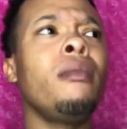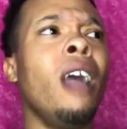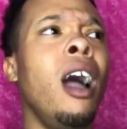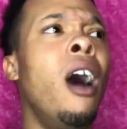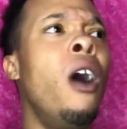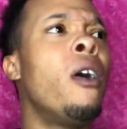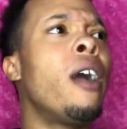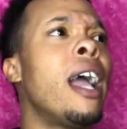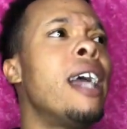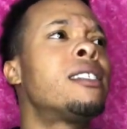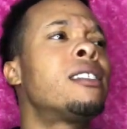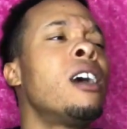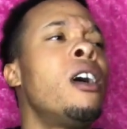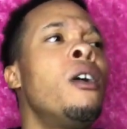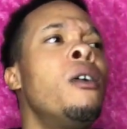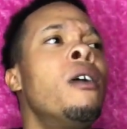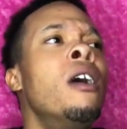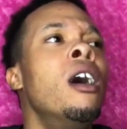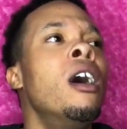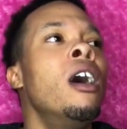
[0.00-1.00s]
Okay,
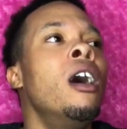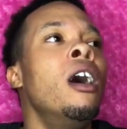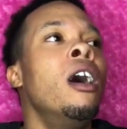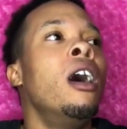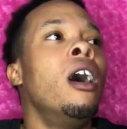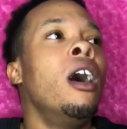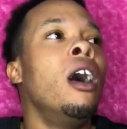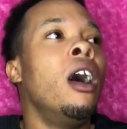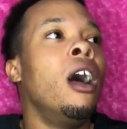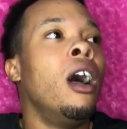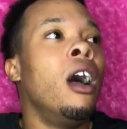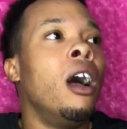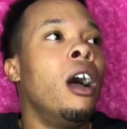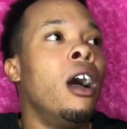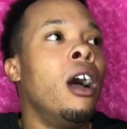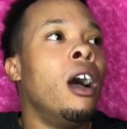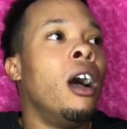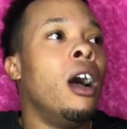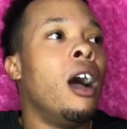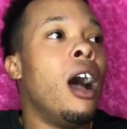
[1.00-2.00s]
so
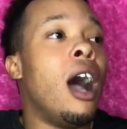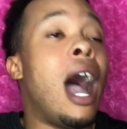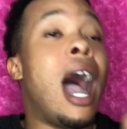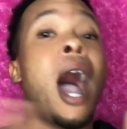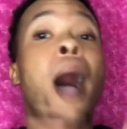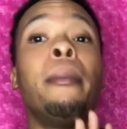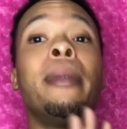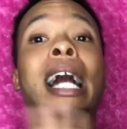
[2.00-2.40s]
I'm